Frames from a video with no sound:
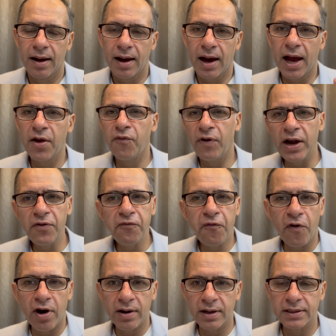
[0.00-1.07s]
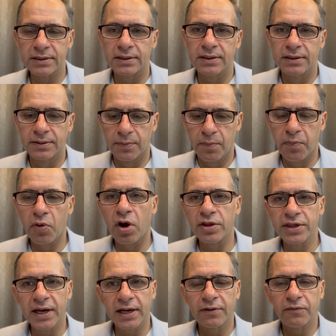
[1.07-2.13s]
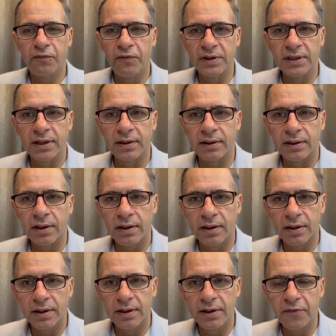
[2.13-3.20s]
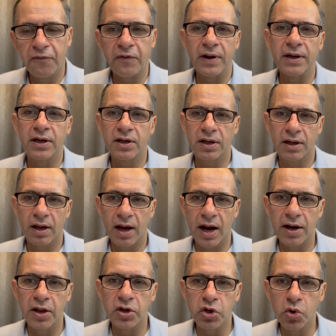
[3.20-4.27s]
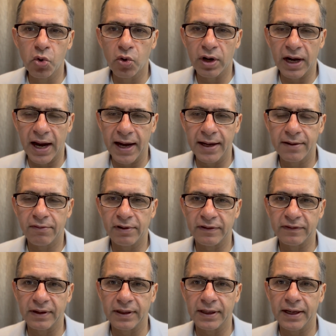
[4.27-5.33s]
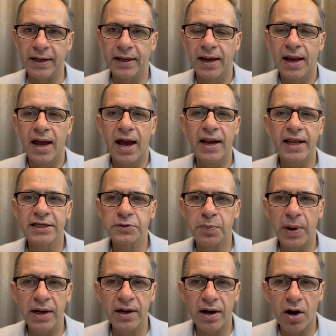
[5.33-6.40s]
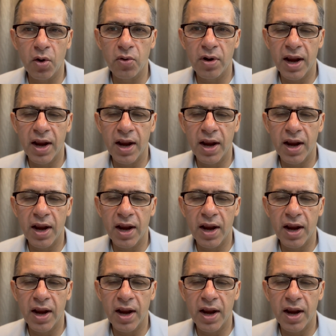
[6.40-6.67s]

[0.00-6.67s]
I went for a project with a different and a new client recently, and I spent around